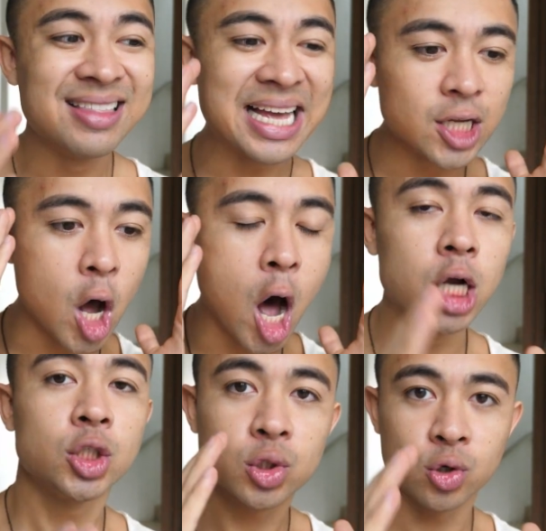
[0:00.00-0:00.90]
That's a
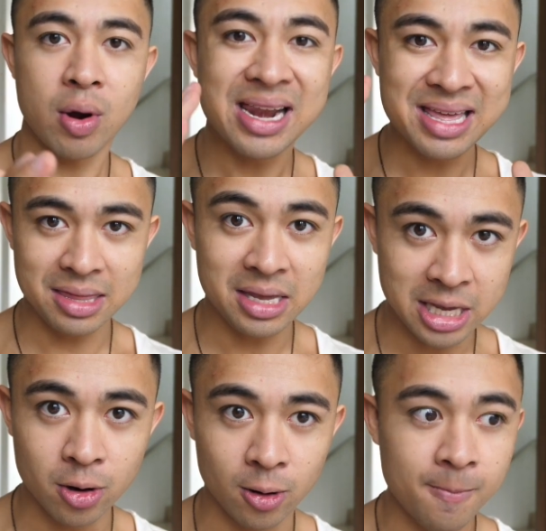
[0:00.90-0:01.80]
hundred grand a
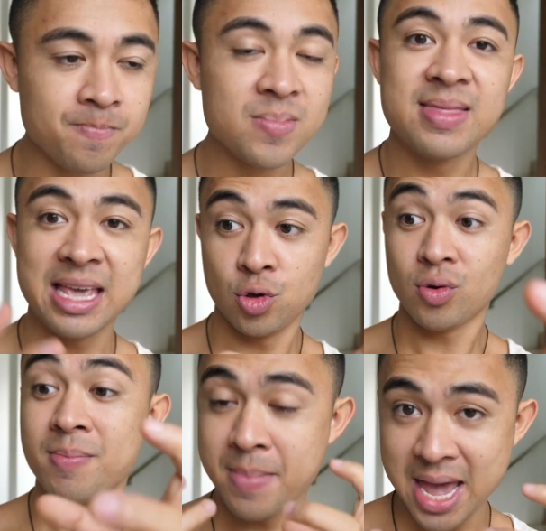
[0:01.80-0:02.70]
year that you
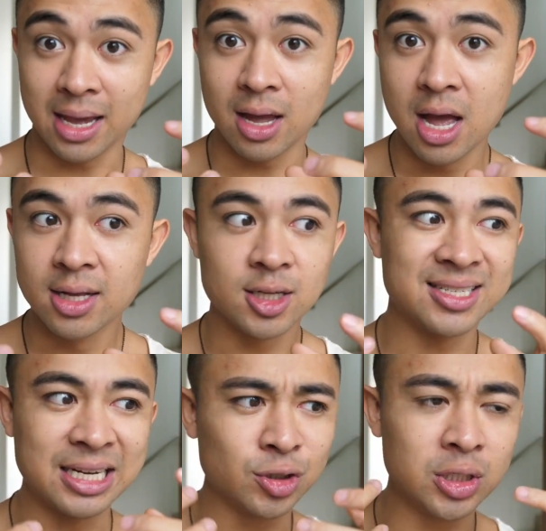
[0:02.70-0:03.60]
could make to
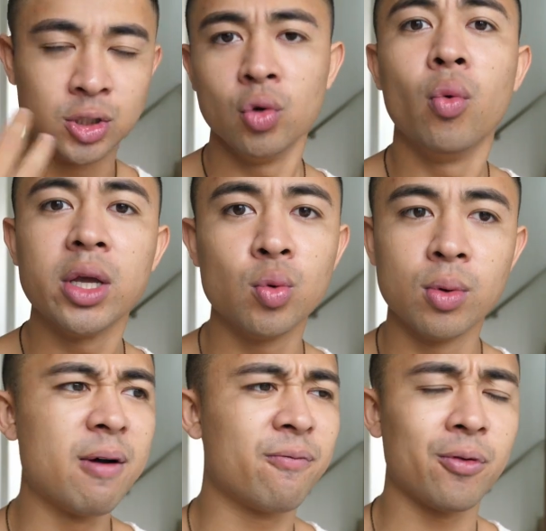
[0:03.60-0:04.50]
essentially do what you
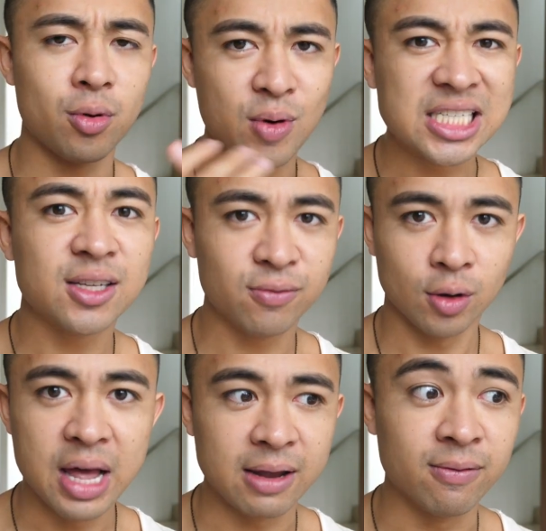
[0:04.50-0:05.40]
love for the rest of
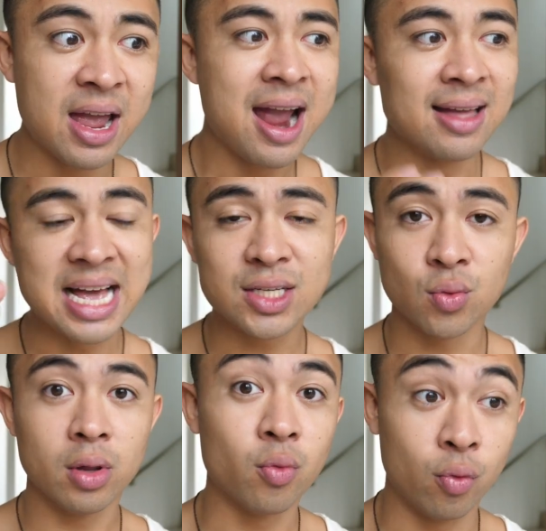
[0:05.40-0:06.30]
your life. And that's
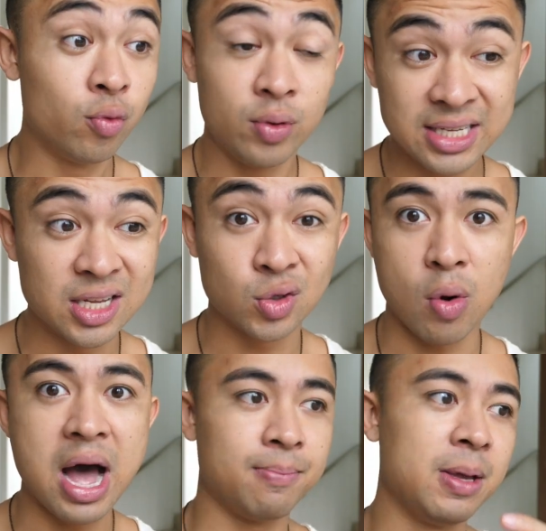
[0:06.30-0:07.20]
one of the reasons
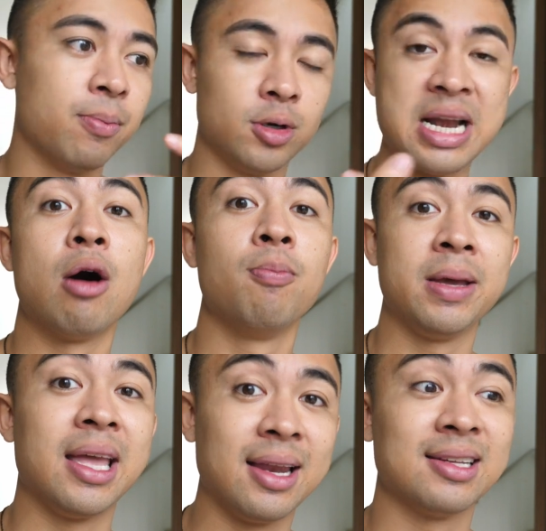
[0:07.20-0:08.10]
why people are now
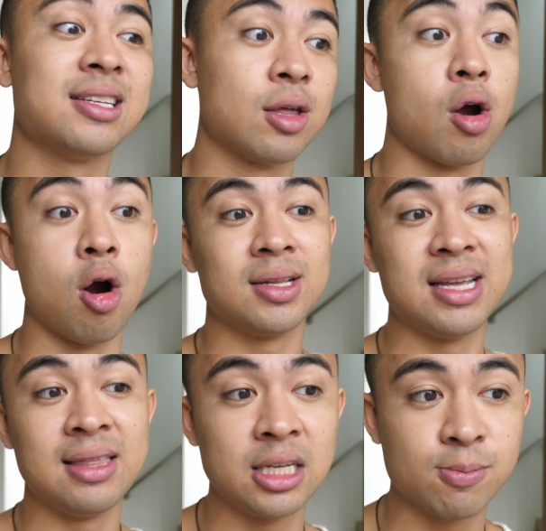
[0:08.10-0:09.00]
beginning to sell their
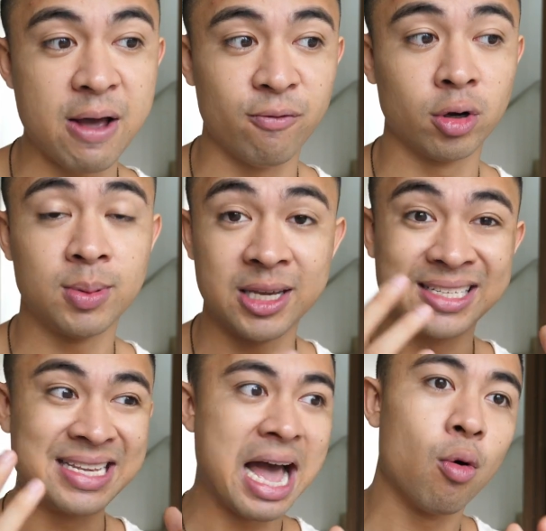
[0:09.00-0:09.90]
art in these platforms
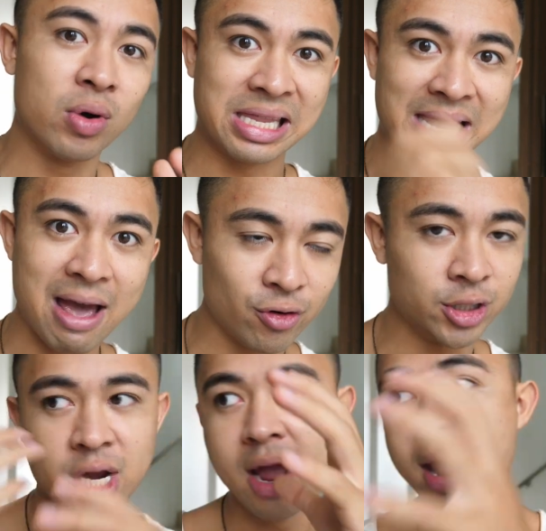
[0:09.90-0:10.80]
because now with
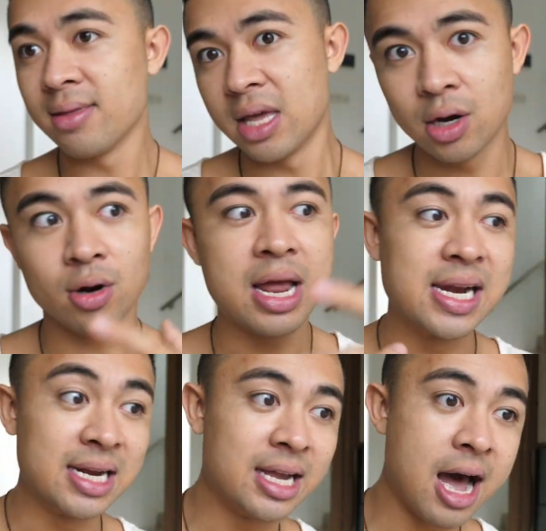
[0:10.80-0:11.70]
leverage in the
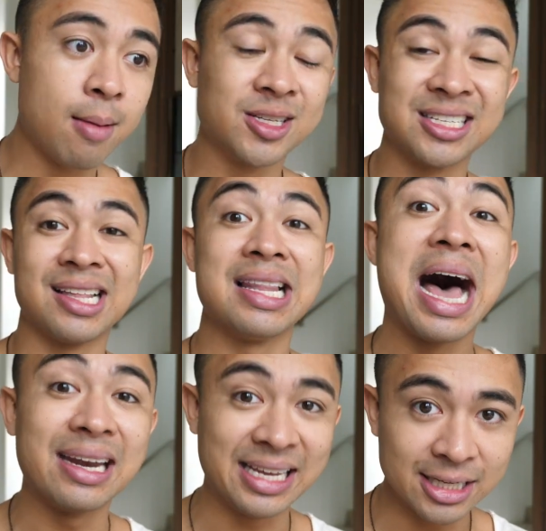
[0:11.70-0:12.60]
internet and e-commerce, it's a lot